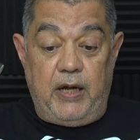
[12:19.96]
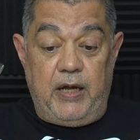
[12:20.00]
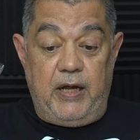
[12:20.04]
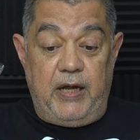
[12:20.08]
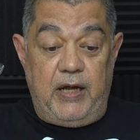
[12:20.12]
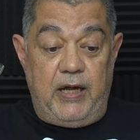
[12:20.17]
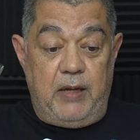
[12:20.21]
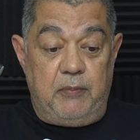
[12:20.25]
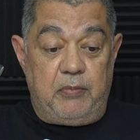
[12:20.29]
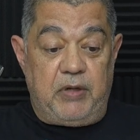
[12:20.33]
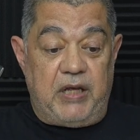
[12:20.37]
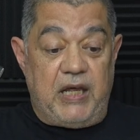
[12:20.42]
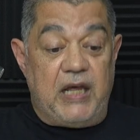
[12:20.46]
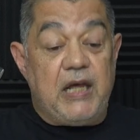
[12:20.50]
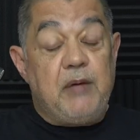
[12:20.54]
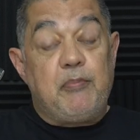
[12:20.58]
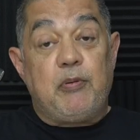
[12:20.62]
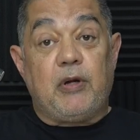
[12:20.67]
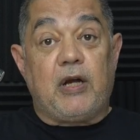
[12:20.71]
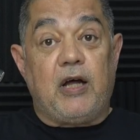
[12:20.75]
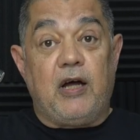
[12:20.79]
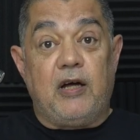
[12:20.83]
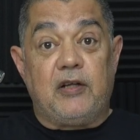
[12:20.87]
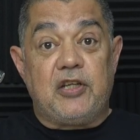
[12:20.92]
um, keep
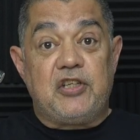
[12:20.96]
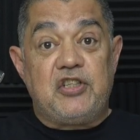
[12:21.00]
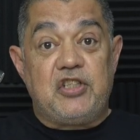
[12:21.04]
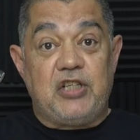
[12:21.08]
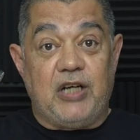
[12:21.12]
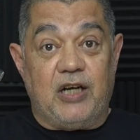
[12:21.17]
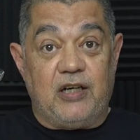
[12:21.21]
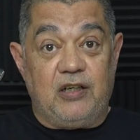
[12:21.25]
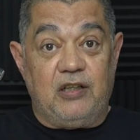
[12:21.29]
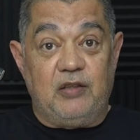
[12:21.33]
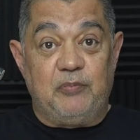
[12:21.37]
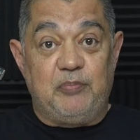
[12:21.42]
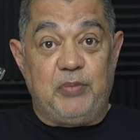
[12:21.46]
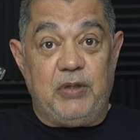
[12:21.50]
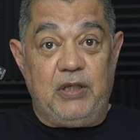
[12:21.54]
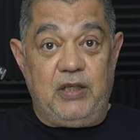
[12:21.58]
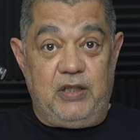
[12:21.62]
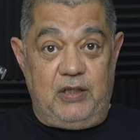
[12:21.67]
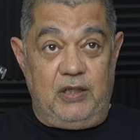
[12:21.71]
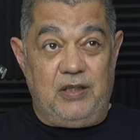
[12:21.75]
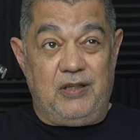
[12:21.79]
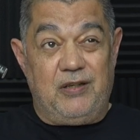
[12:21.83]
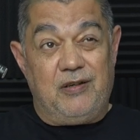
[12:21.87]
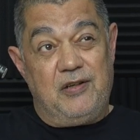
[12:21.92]
an eye on the channel,
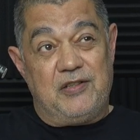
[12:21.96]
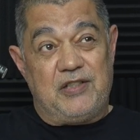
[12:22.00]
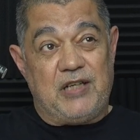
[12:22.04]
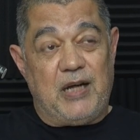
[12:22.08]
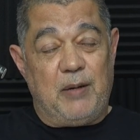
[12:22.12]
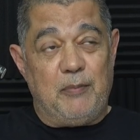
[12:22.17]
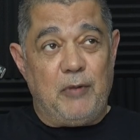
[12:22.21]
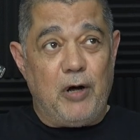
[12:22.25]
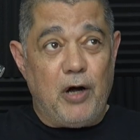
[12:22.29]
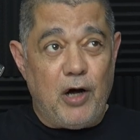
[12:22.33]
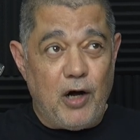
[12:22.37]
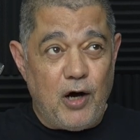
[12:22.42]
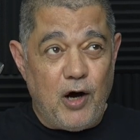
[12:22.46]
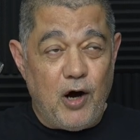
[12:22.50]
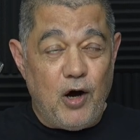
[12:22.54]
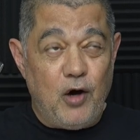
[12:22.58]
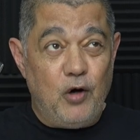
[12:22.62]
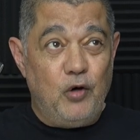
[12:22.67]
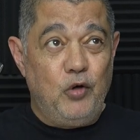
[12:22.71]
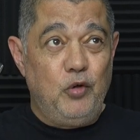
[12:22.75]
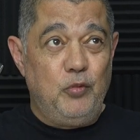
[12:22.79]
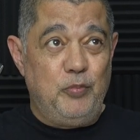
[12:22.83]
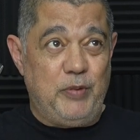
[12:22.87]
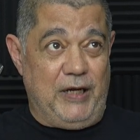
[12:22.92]
because I'm
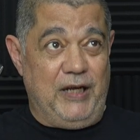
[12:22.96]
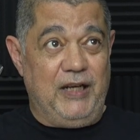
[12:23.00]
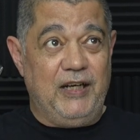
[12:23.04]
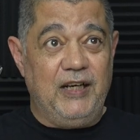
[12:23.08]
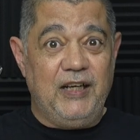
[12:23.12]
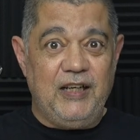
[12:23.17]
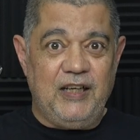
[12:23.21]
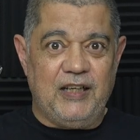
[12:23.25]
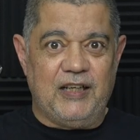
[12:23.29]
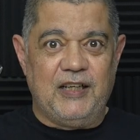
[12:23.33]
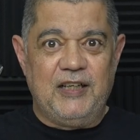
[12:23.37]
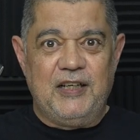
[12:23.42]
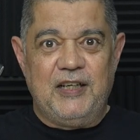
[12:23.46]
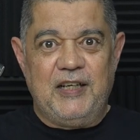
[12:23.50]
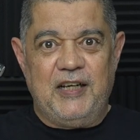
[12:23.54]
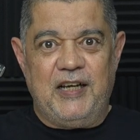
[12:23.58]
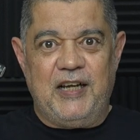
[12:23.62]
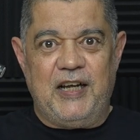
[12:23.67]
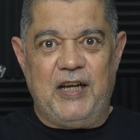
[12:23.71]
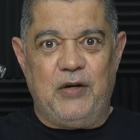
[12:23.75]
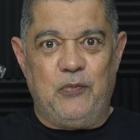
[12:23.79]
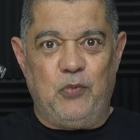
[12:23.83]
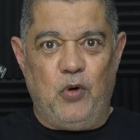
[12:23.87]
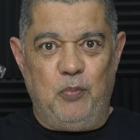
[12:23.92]
hoping
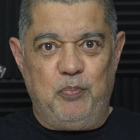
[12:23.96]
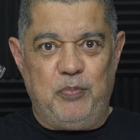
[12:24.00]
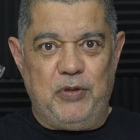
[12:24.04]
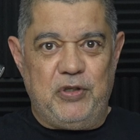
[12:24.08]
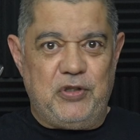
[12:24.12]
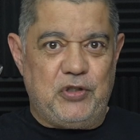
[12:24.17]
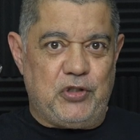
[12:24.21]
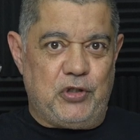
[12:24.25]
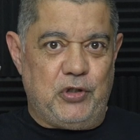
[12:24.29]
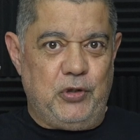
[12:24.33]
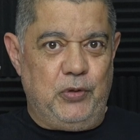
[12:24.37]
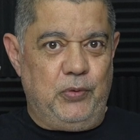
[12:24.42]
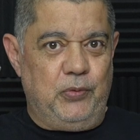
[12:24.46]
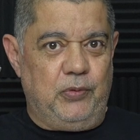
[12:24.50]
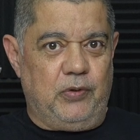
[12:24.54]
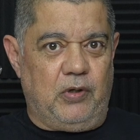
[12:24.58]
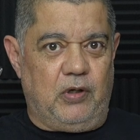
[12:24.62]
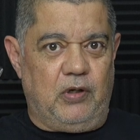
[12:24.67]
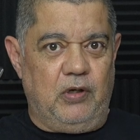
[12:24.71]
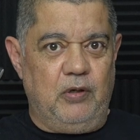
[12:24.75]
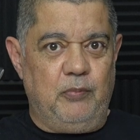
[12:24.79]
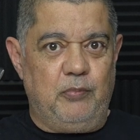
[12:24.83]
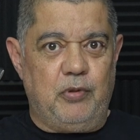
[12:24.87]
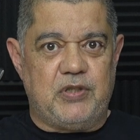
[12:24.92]
it won't be too
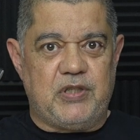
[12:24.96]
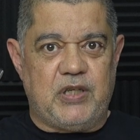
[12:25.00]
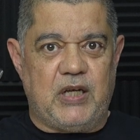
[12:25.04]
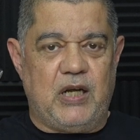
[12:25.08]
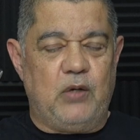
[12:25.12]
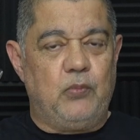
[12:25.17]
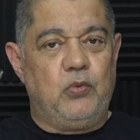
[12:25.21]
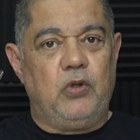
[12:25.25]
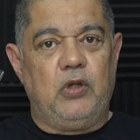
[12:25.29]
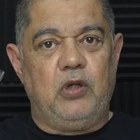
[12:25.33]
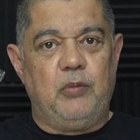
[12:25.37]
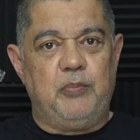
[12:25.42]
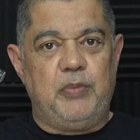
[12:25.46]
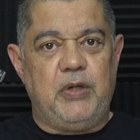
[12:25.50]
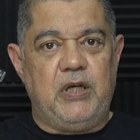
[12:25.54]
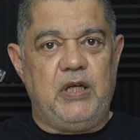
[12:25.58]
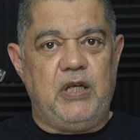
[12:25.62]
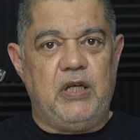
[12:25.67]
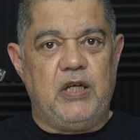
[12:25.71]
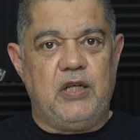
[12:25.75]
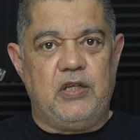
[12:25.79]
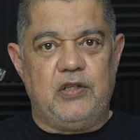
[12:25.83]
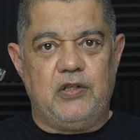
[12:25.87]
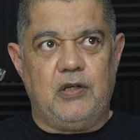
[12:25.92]
long, but I will
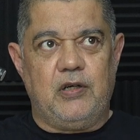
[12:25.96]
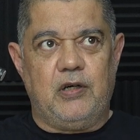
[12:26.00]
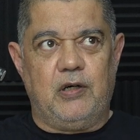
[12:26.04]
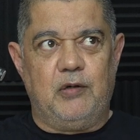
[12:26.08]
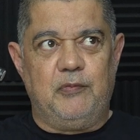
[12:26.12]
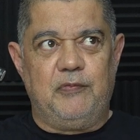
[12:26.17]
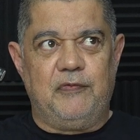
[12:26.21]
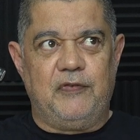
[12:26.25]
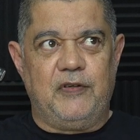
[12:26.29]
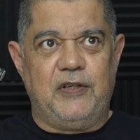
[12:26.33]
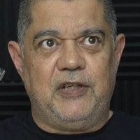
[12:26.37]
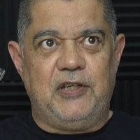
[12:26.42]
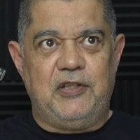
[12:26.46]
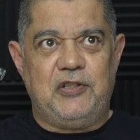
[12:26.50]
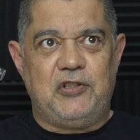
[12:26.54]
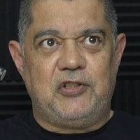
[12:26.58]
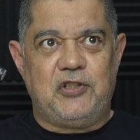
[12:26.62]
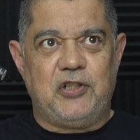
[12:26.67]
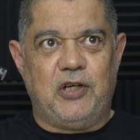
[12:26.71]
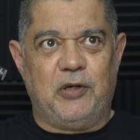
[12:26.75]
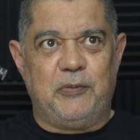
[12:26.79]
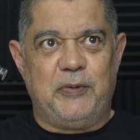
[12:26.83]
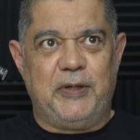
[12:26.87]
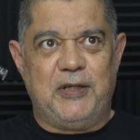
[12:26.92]
be hopefully
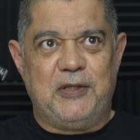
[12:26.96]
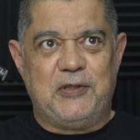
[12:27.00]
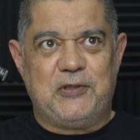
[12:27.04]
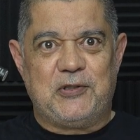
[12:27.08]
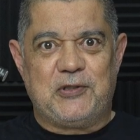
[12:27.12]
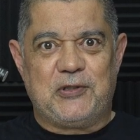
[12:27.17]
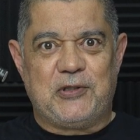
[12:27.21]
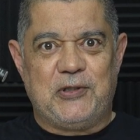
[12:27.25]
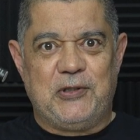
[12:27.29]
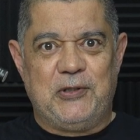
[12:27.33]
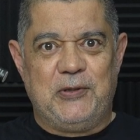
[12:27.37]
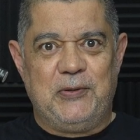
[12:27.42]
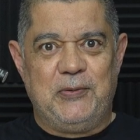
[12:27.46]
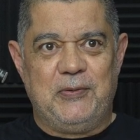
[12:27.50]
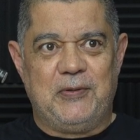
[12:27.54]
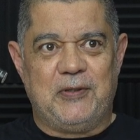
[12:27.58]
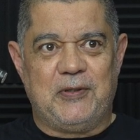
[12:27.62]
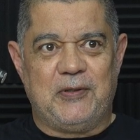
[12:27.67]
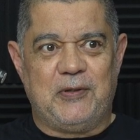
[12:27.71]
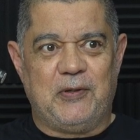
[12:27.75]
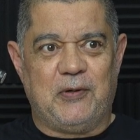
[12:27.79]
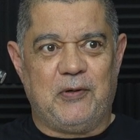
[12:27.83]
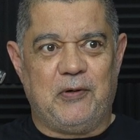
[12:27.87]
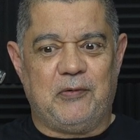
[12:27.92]
showing soon.
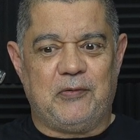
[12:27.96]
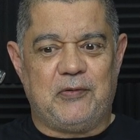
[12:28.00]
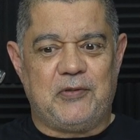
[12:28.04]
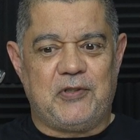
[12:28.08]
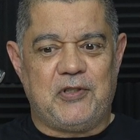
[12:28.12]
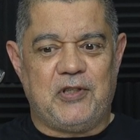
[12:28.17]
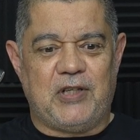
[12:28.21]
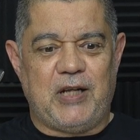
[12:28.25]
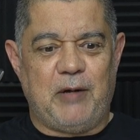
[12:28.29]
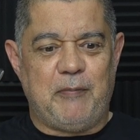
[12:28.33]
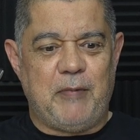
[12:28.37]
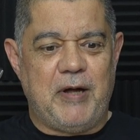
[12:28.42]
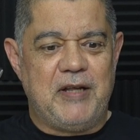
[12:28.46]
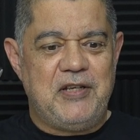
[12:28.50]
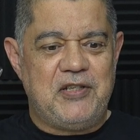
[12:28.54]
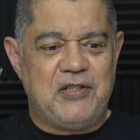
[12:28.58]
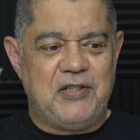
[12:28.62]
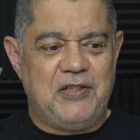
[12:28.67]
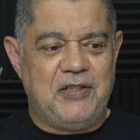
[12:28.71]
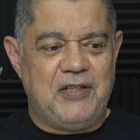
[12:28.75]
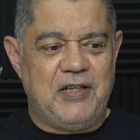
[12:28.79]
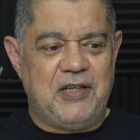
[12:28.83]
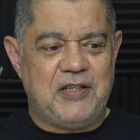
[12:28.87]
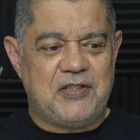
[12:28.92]
I don't know, should I
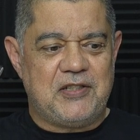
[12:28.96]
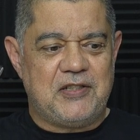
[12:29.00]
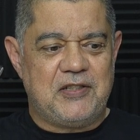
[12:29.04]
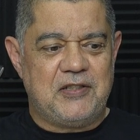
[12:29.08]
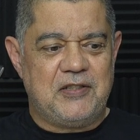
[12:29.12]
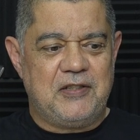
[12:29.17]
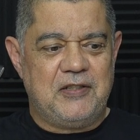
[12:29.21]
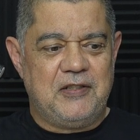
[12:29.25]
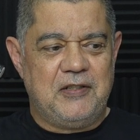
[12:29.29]
mention this?